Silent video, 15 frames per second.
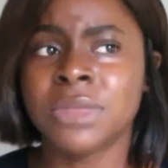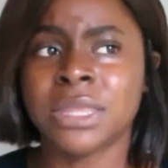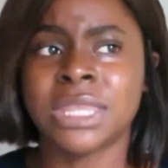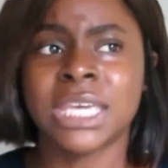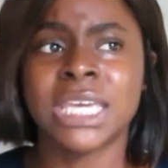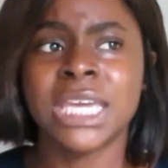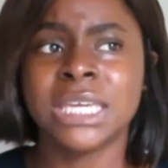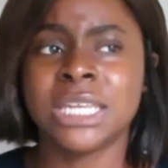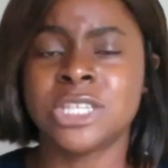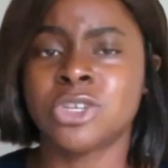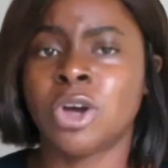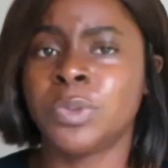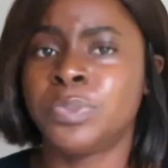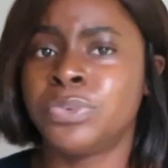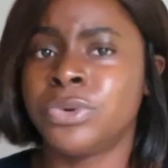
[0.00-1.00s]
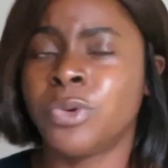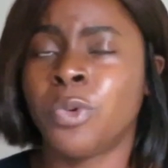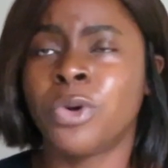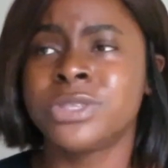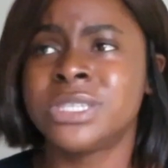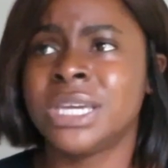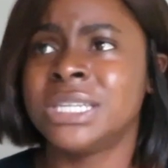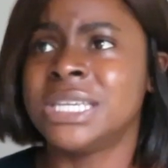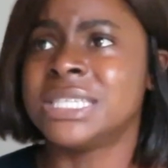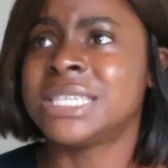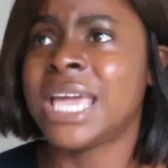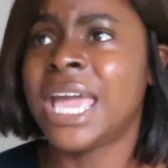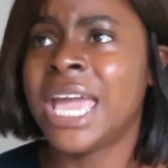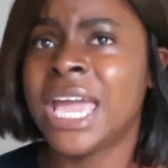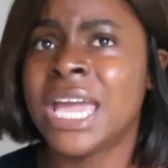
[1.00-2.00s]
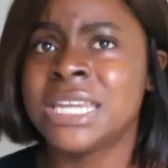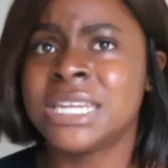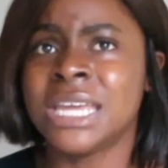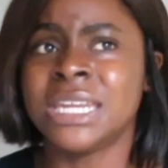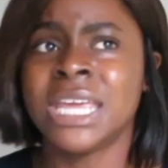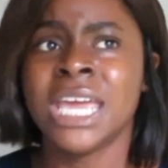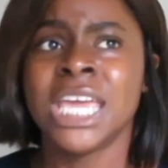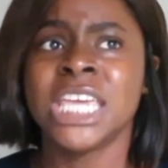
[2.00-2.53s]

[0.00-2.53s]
that the kid has got water in his head and